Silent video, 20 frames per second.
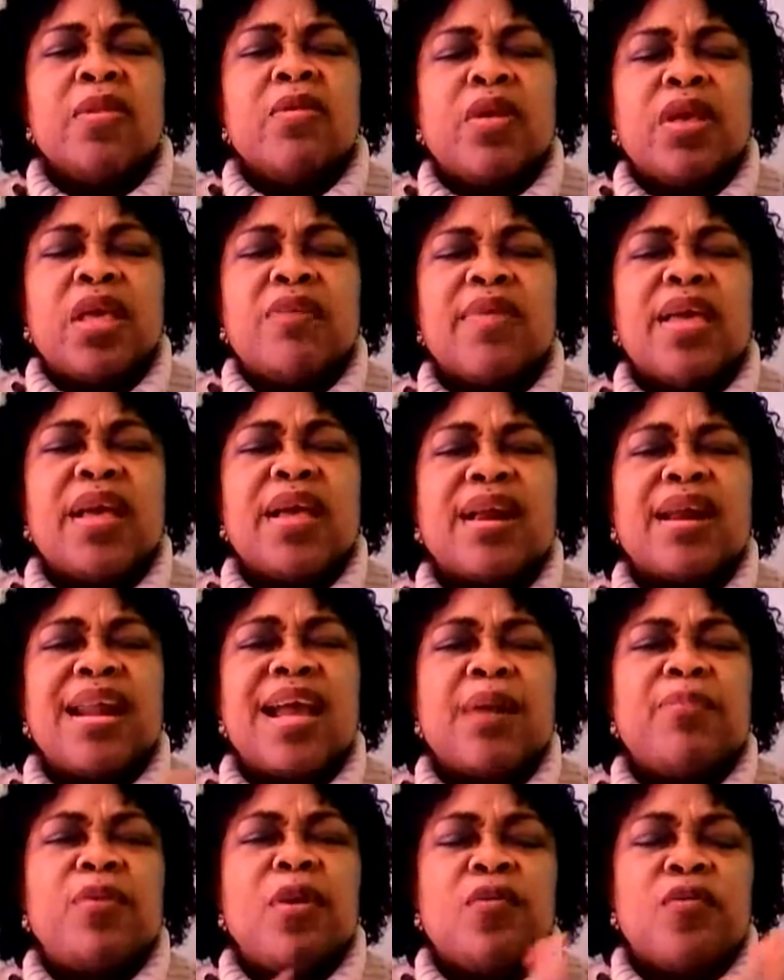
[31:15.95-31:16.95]
We give you a
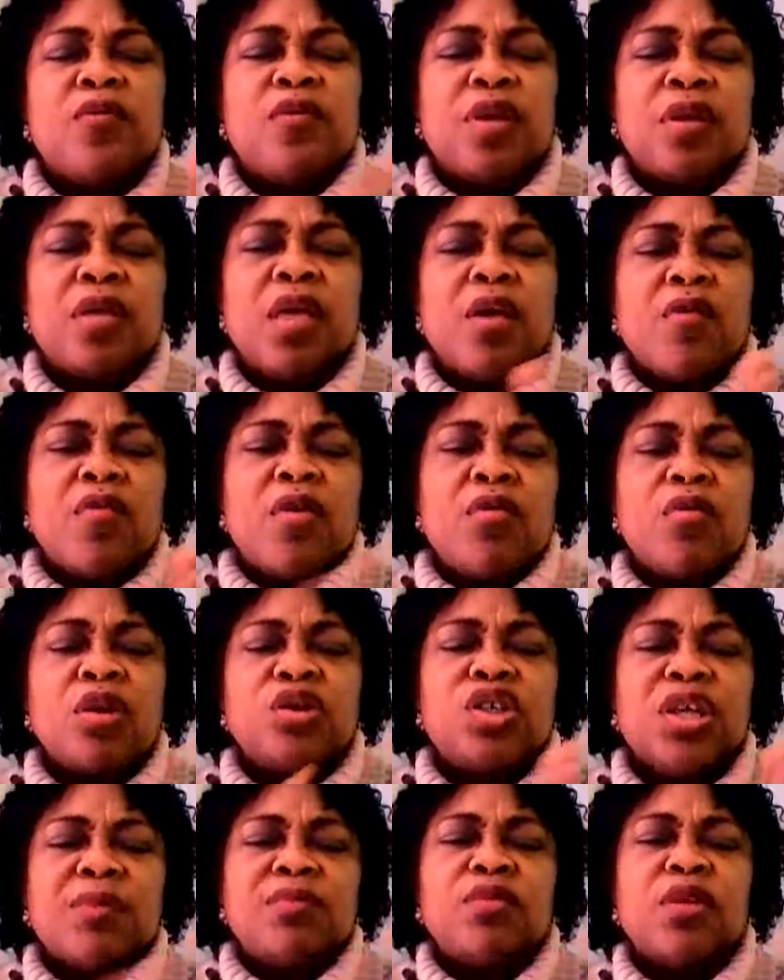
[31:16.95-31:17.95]
clap offering for
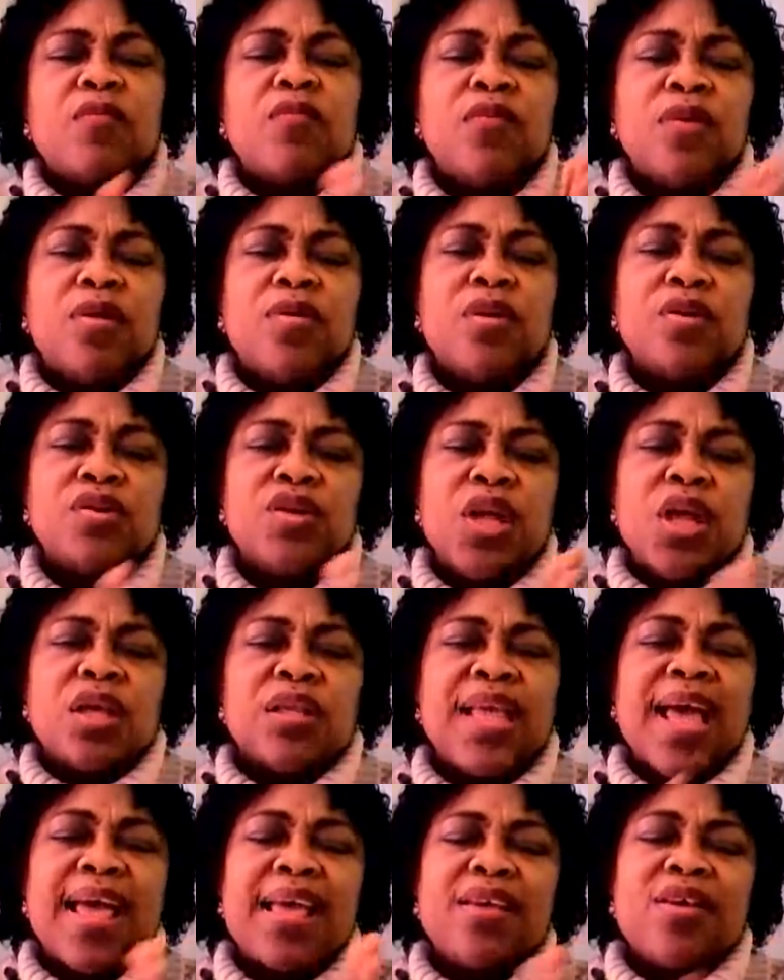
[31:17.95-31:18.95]
what you have done for us.
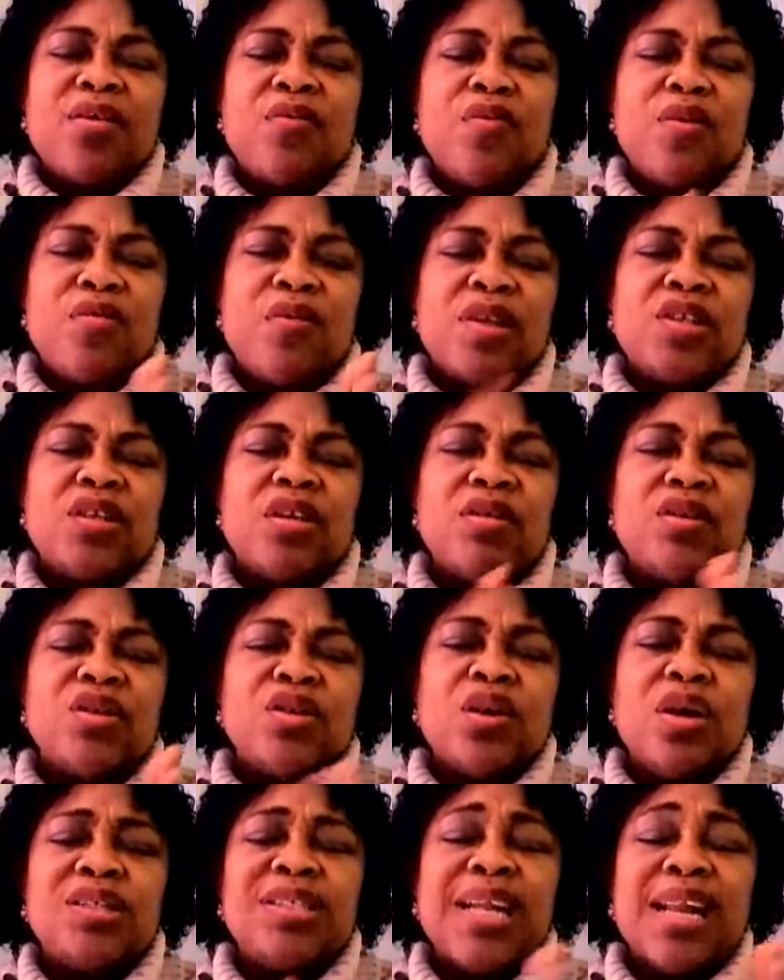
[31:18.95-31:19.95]
Thank you for restoring
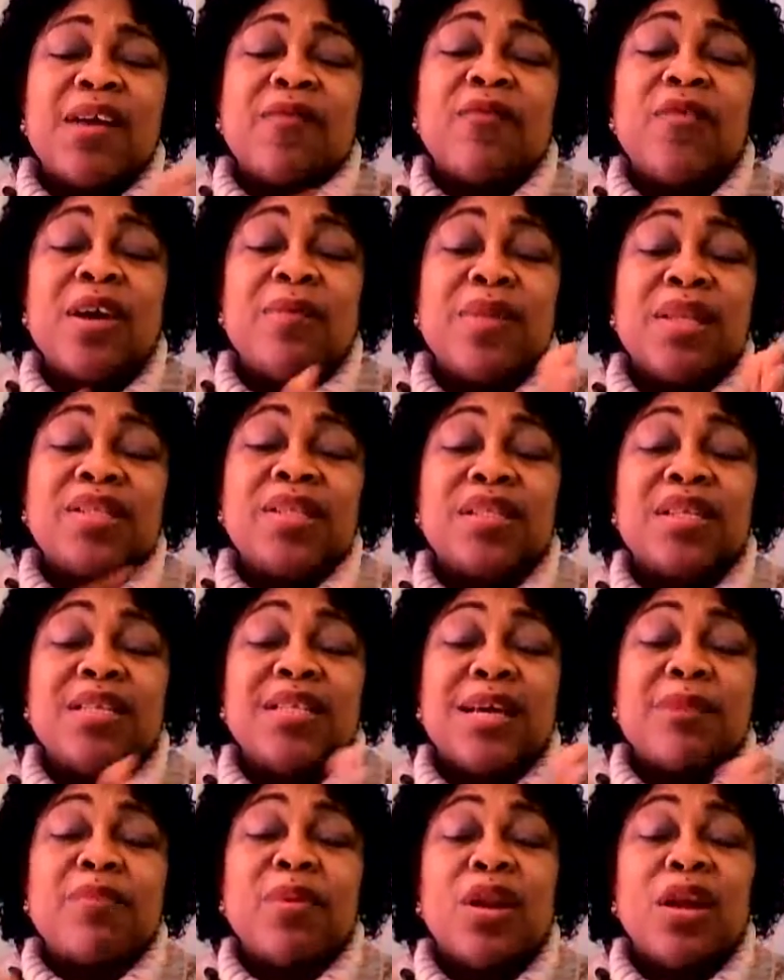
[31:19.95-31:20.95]
to us and our families the
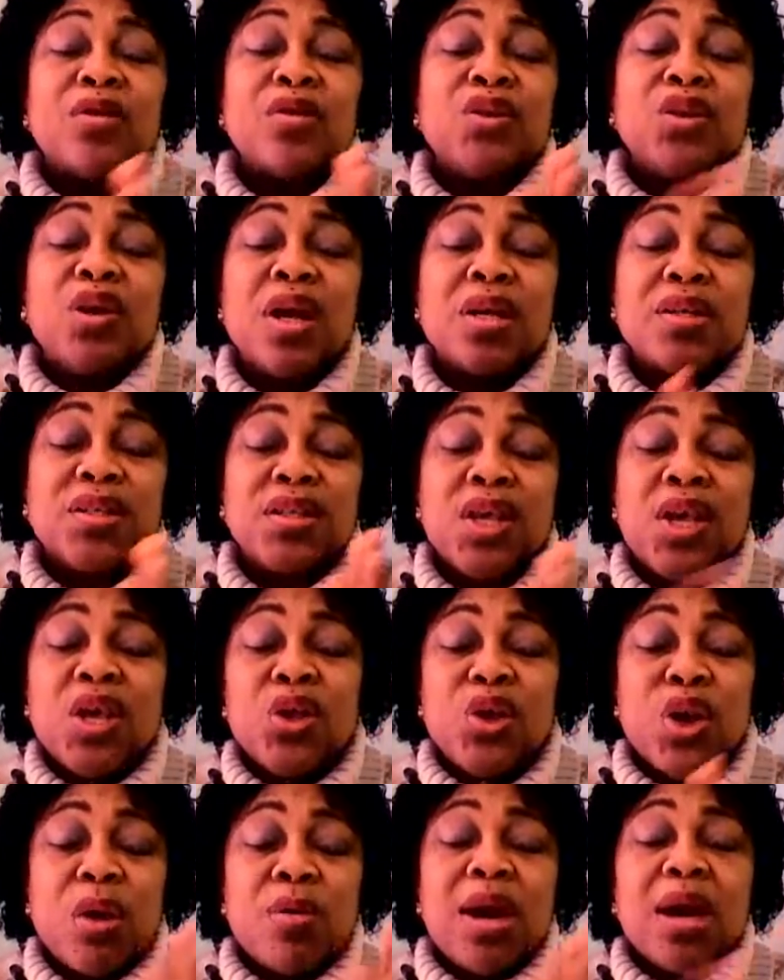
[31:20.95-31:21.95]
things that belong to us.
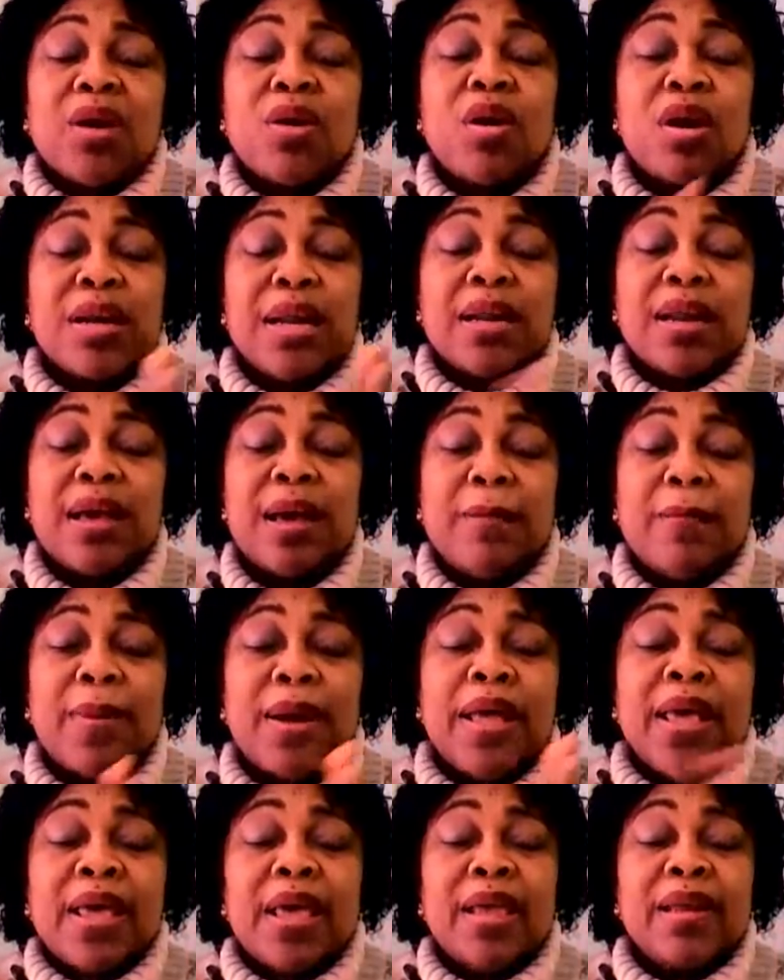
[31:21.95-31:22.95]
You are our God and
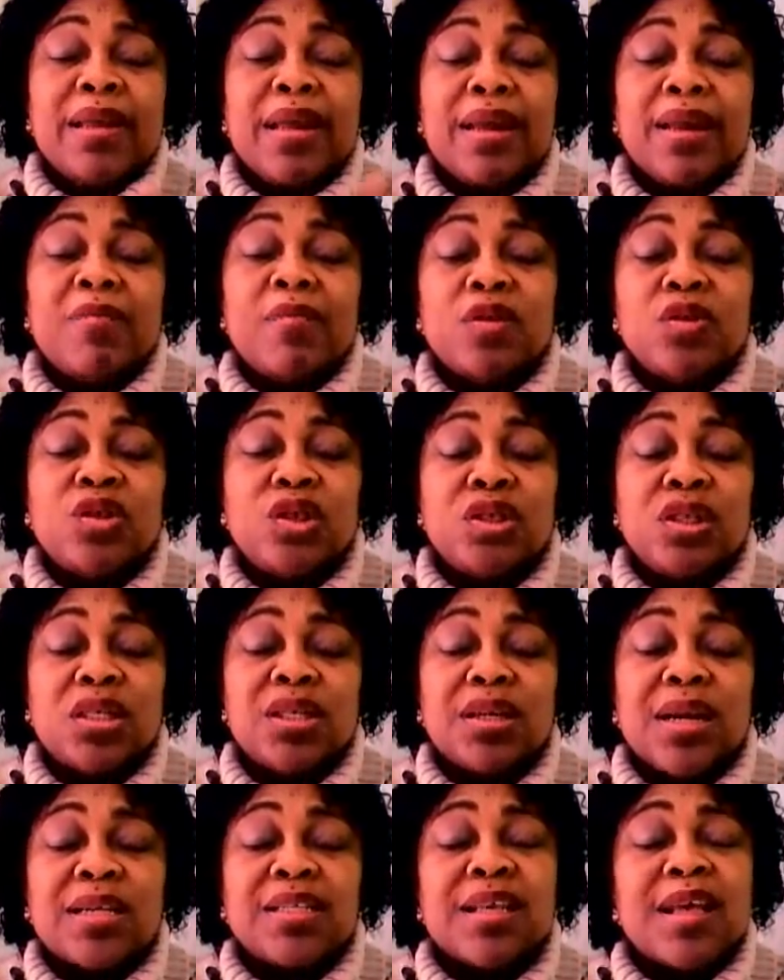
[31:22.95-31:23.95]
helper in the name of
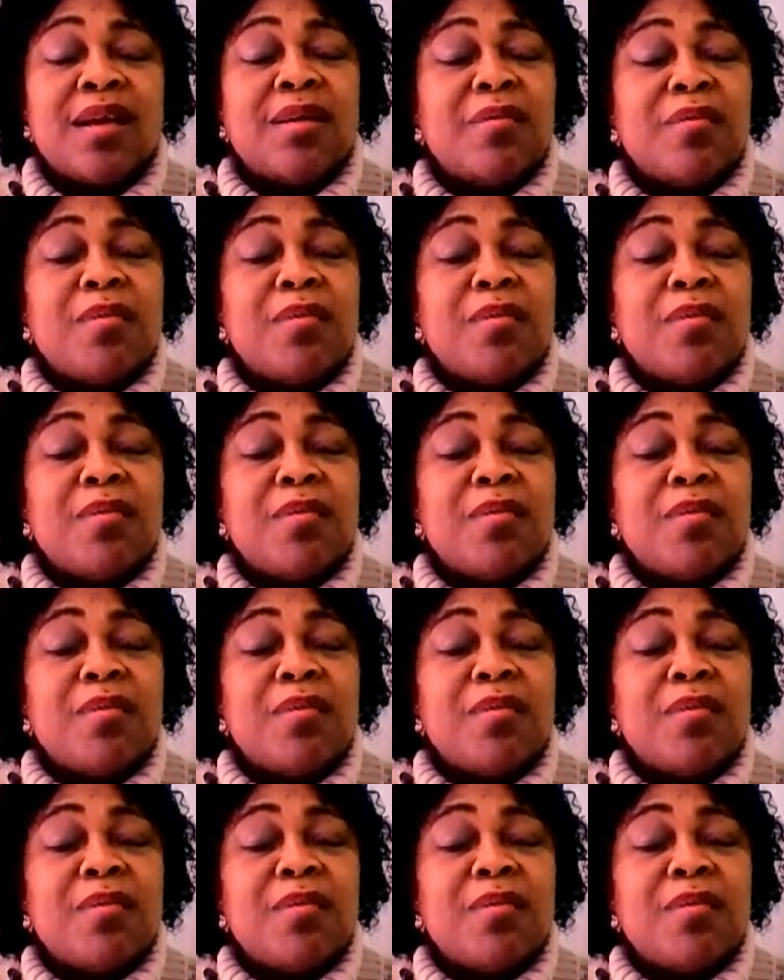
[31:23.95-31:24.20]
Jesus Christ.